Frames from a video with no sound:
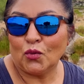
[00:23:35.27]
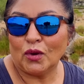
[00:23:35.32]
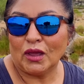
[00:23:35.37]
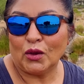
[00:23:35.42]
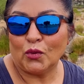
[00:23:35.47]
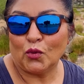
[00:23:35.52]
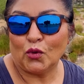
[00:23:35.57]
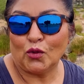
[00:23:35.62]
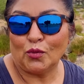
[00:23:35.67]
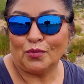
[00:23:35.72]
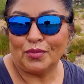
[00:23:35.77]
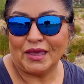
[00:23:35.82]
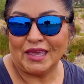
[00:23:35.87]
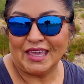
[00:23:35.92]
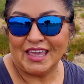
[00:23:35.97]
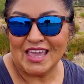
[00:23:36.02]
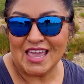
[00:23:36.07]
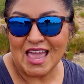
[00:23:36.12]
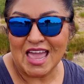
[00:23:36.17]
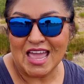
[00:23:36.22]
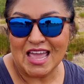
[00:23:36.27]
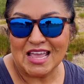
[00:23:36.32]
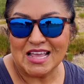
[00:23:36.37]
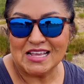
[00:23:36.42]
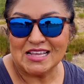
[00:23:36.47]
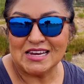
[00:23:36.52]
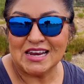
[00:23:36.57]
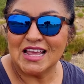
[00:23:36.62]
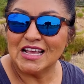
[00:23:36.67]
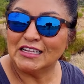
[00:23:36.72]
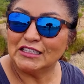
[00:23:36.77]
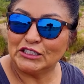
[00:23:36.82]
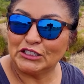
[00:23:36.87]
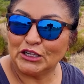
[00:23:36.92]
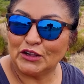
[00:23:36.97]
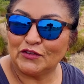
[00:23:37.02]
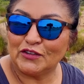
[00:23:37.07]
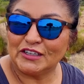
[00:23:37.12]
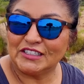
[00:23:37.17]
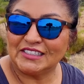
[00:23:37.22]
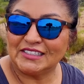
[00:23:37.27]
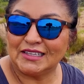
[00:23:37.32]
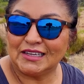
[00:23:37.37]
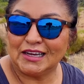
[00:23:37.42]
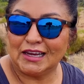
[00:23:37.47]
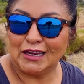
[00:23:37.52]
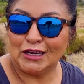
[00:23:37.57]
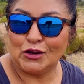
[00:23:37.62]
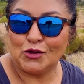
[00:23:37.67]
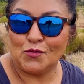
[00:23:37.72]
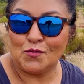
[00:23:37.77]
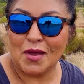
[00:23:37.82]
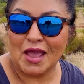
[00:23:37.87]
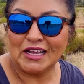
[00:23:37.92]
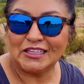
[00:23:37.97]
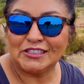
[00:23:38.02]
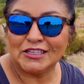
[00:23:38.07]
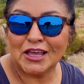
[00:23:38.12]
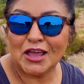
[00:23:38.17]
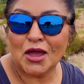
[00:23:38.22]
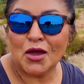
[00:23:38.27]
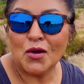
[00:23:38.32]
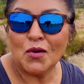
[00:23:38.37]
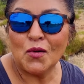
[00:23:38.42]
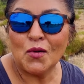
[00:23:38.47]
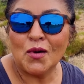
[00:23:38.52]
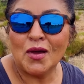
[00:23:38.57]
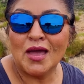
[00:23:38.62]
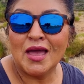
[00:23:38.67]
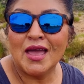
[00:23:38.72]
we will be in Silver City, New Mexico.